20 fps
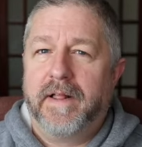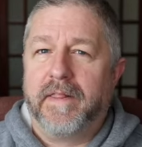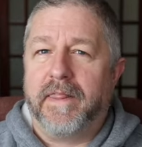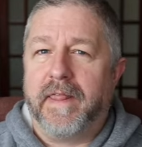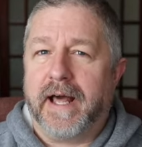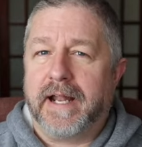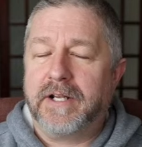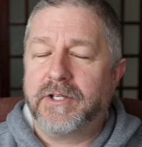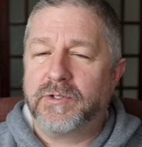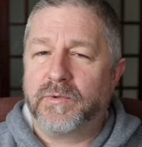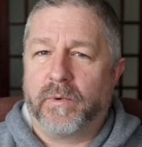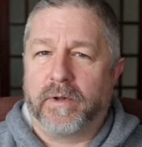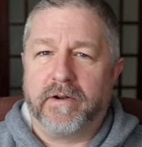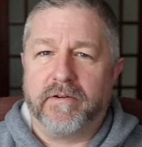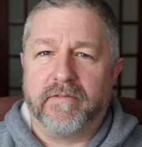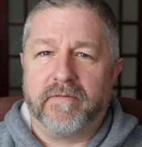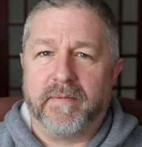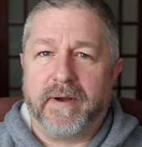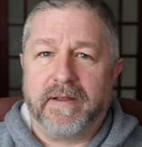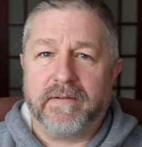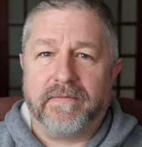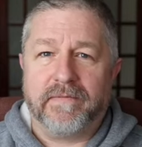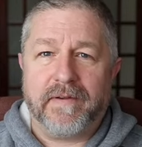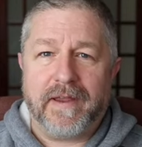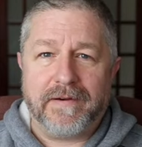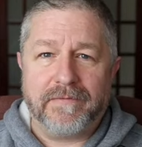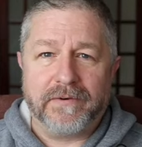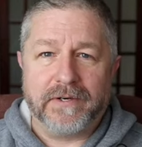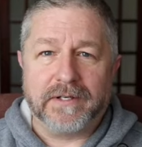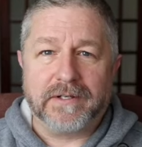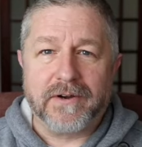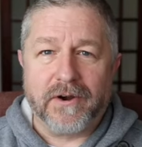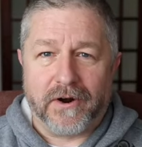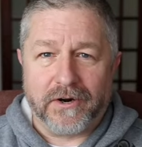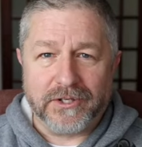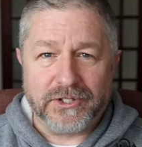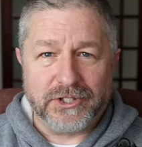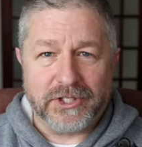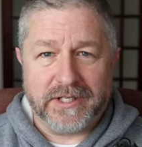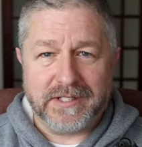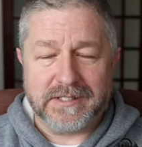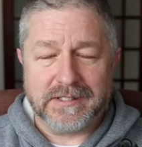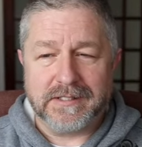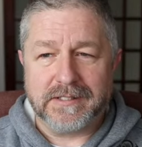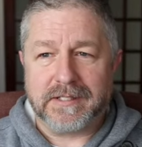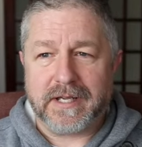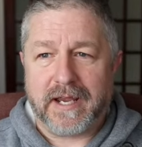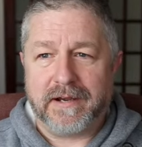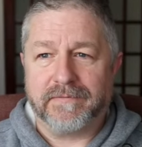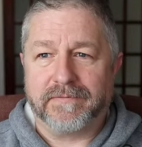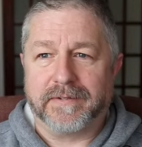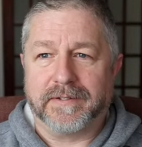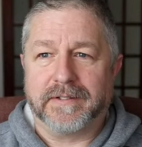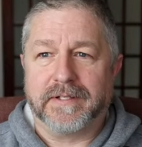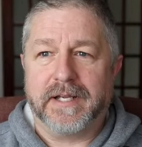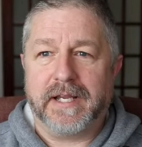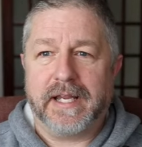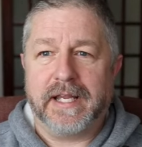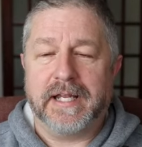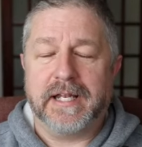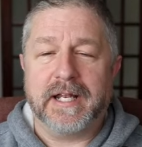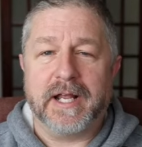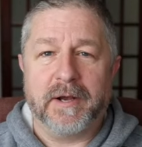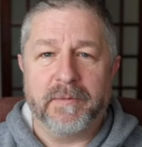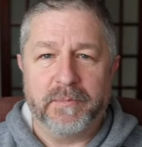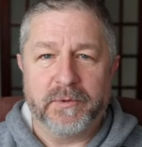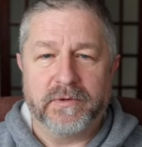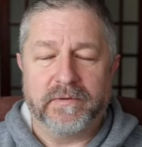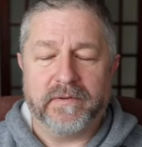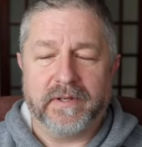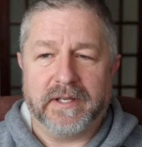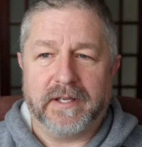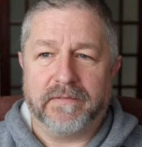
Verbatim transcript: That is one of my favorite car chases ever in a movie.